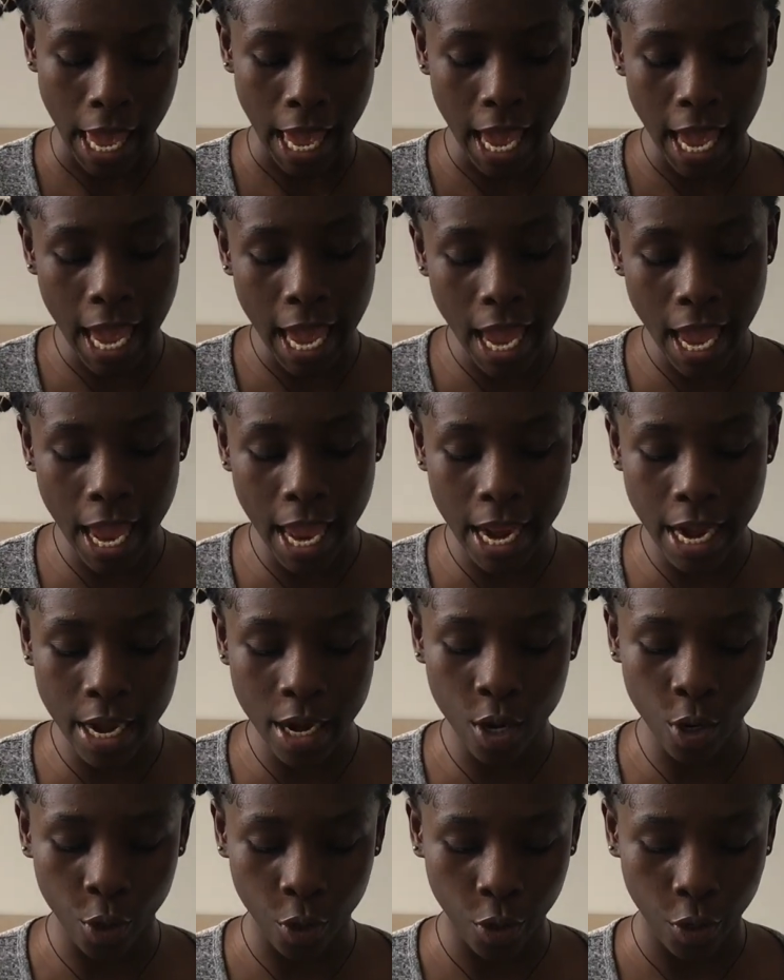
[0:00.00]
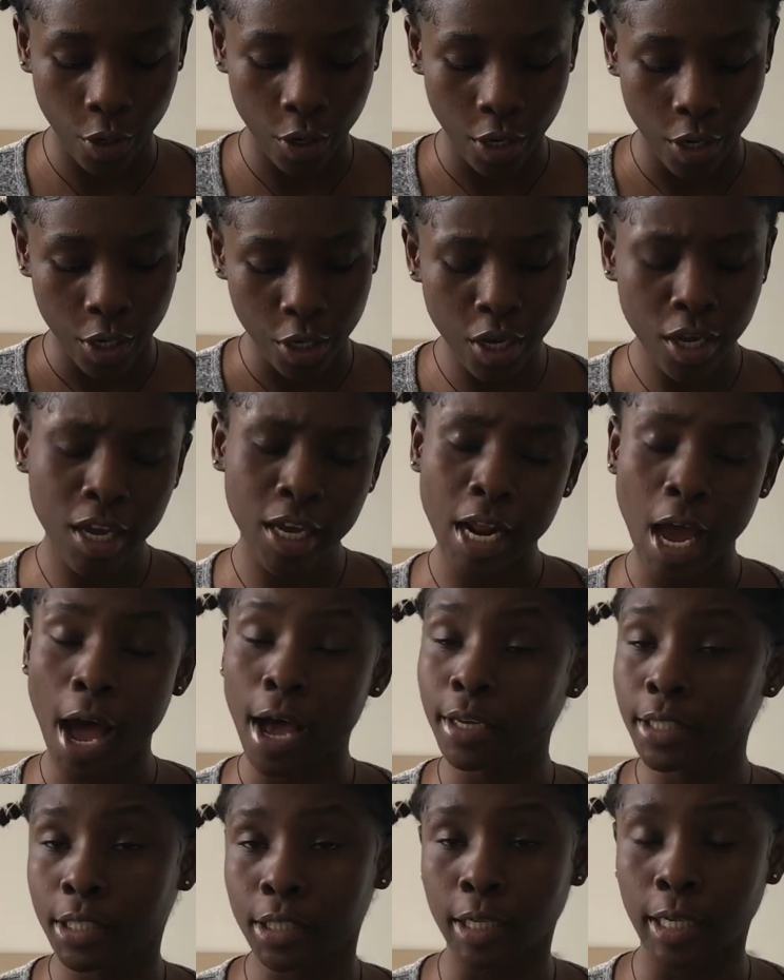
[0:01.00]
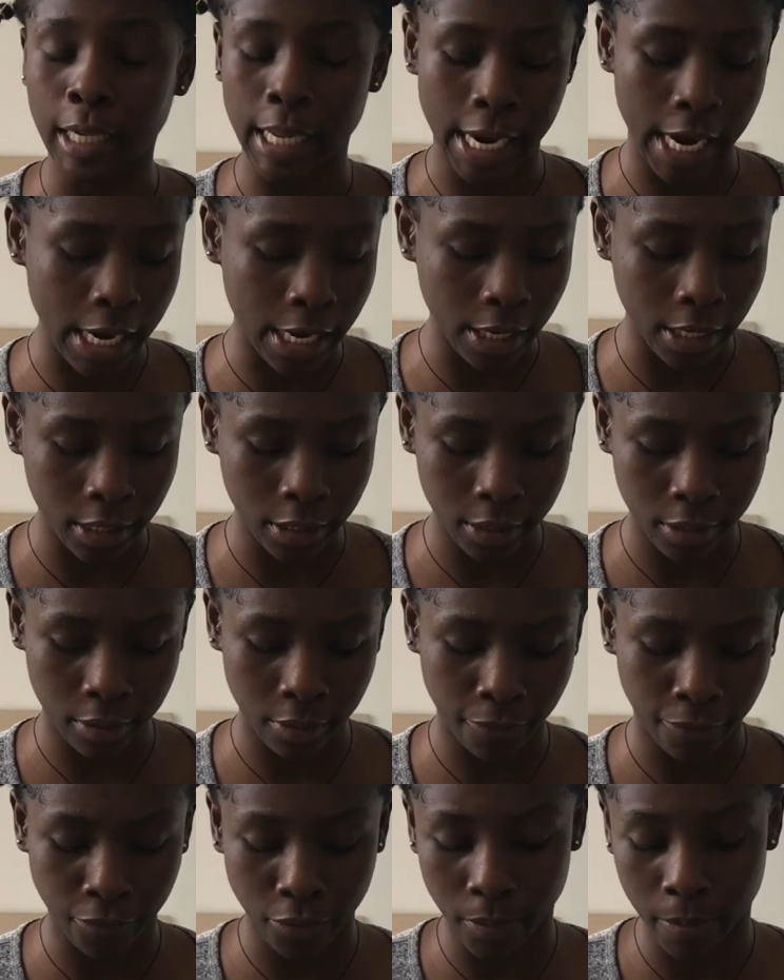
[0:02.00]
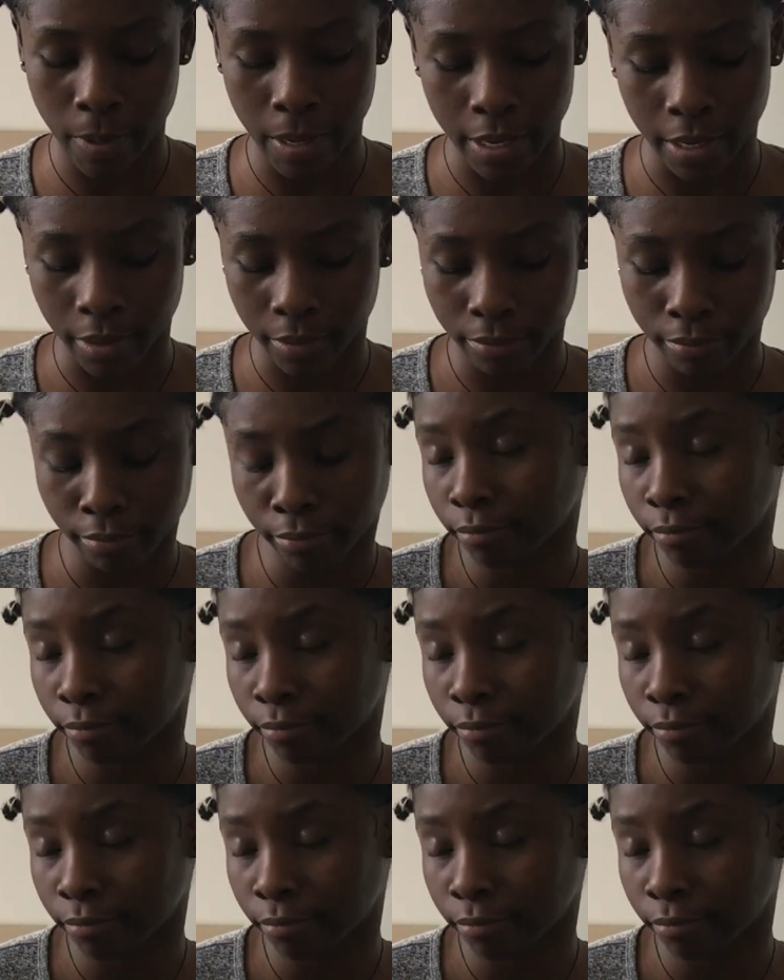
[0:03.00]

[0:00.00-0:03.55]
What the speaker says: and you can also learn from it.